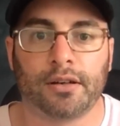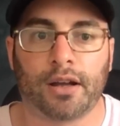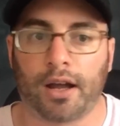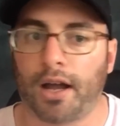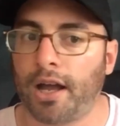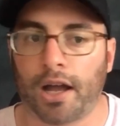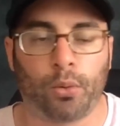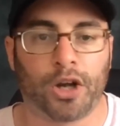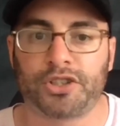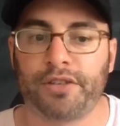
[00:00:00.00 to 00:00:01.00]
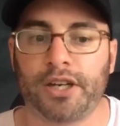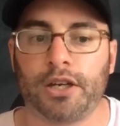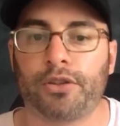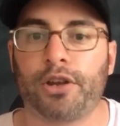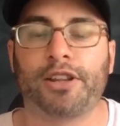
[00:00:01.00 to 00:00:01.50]
I watched a
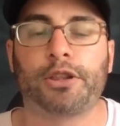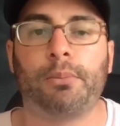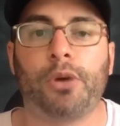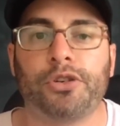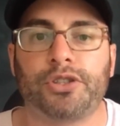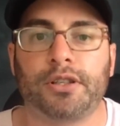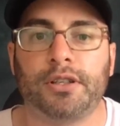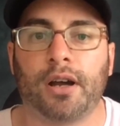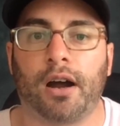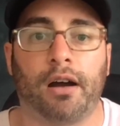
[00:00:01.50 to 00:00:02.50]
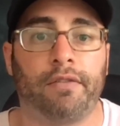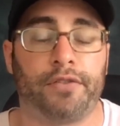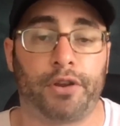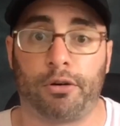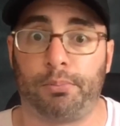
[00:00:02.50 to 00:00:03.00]
video. They're at the mercy of
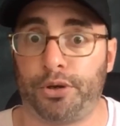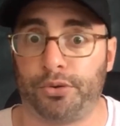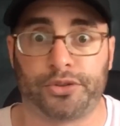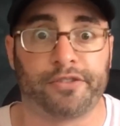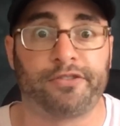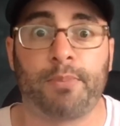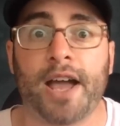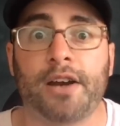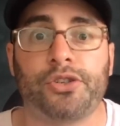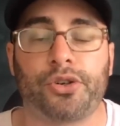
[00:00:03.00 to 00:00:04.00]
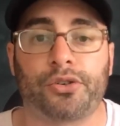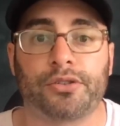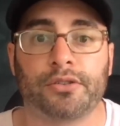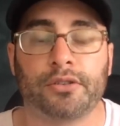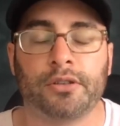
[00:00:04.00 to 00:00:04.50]
their abusive managers.